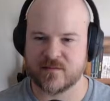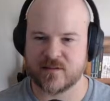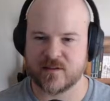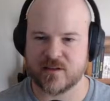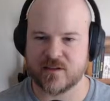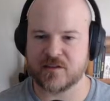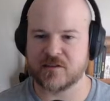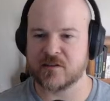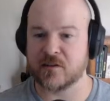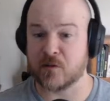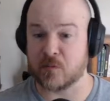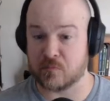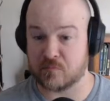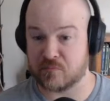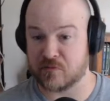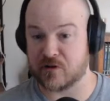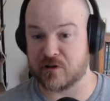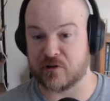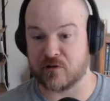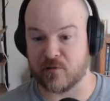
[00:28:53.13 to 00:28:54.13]
These are a little
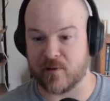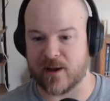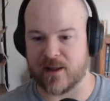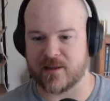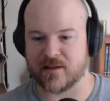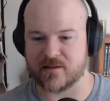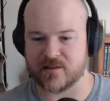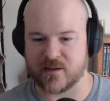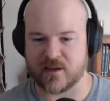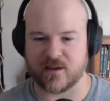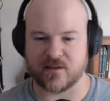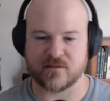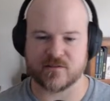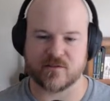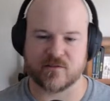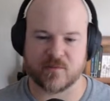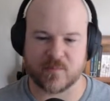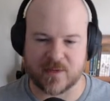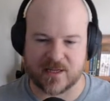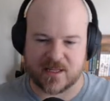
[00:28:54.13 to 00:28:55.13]
pretty grand in scale, so
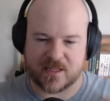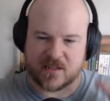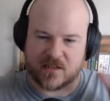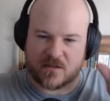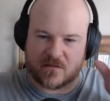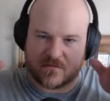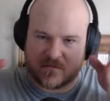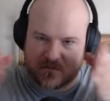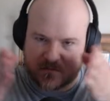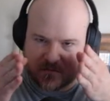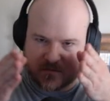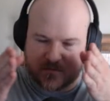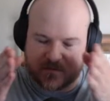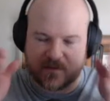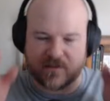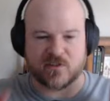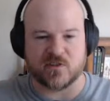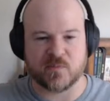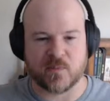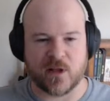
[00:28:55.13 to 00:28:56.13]
it would be a little
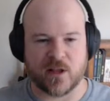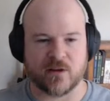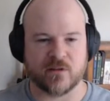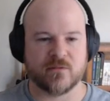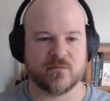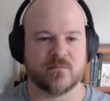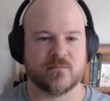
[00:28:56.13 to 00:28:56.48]
smaller.